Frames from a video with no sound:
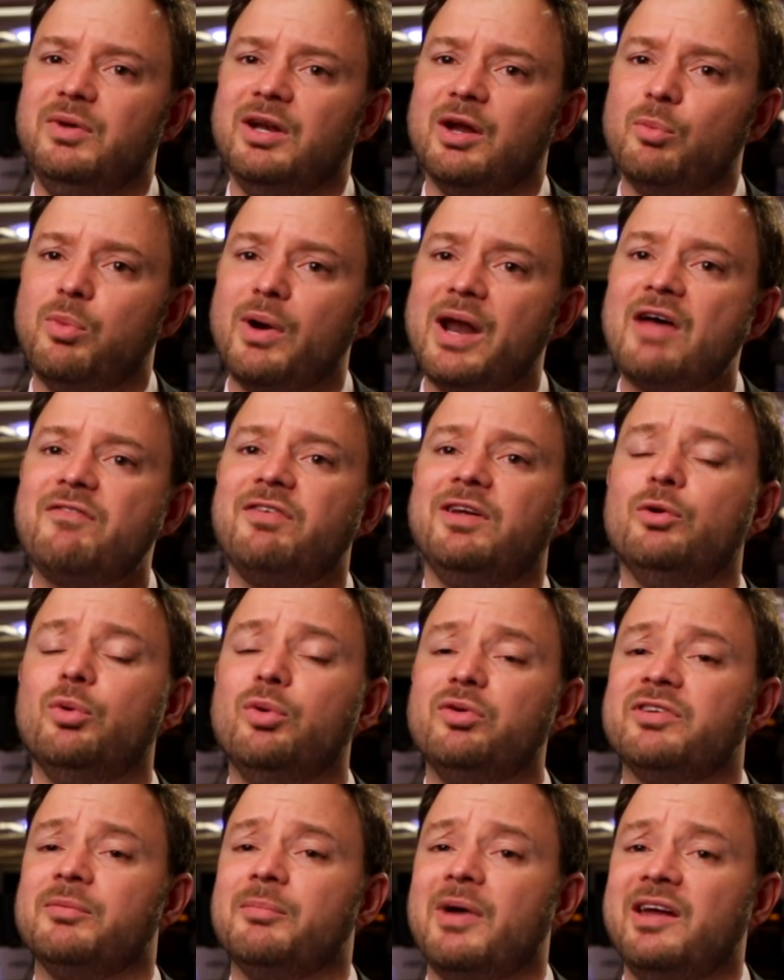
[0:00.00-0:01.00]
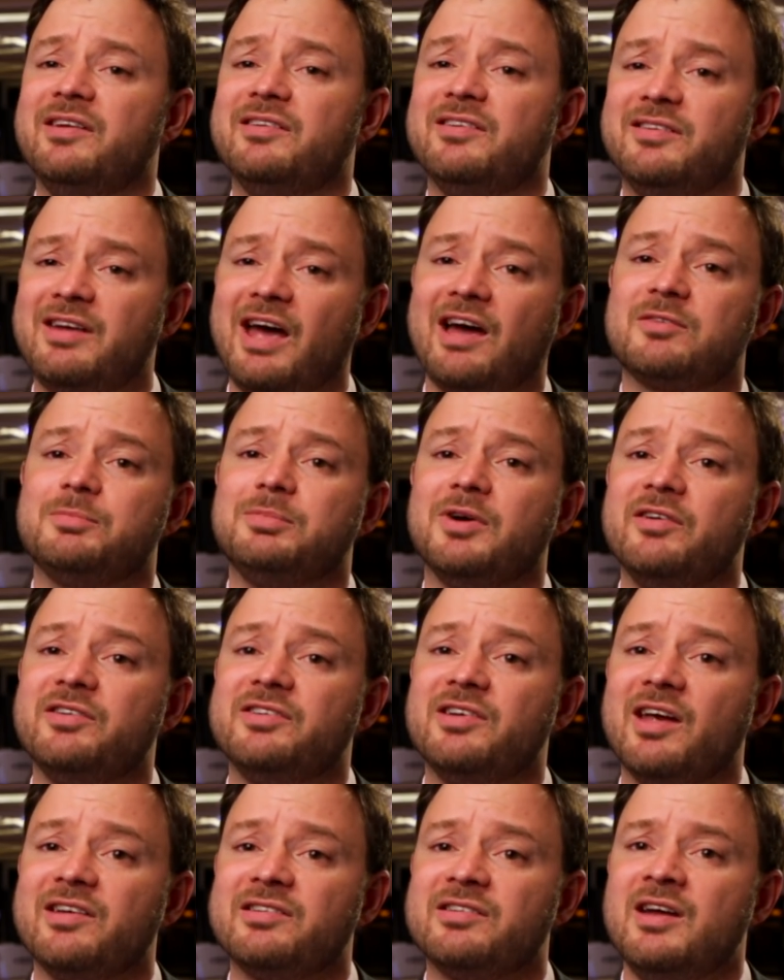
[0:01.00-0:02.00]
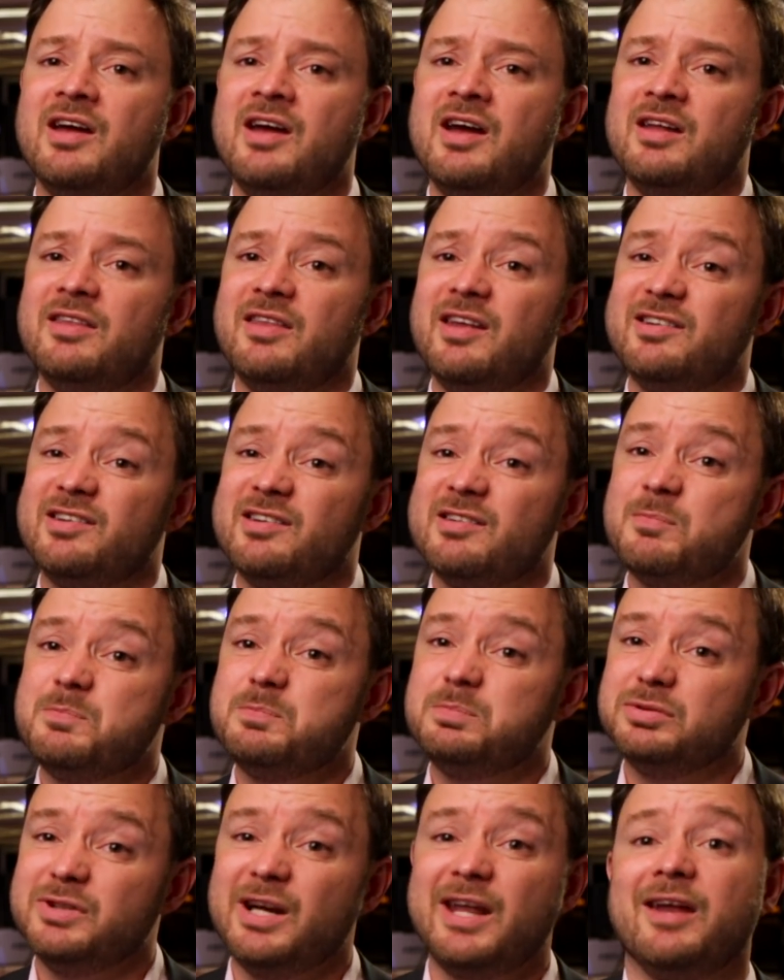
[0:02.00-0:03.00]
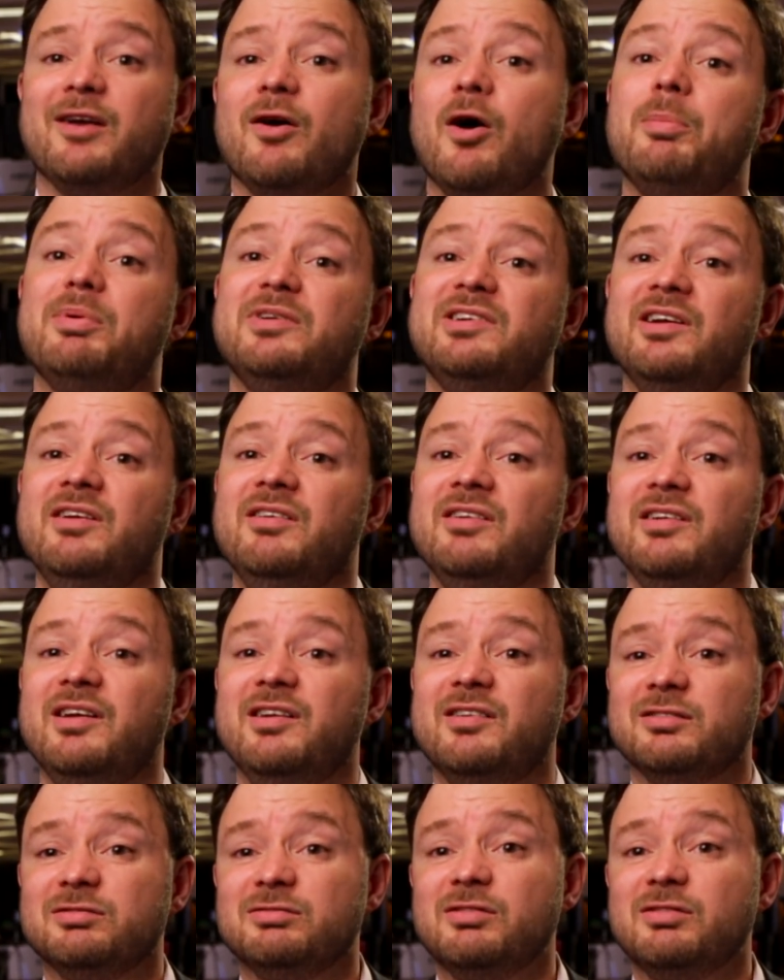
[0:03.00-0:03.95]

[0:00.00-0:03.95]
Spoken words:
Whenever you automate a tax process, this is a brilliant opportunity to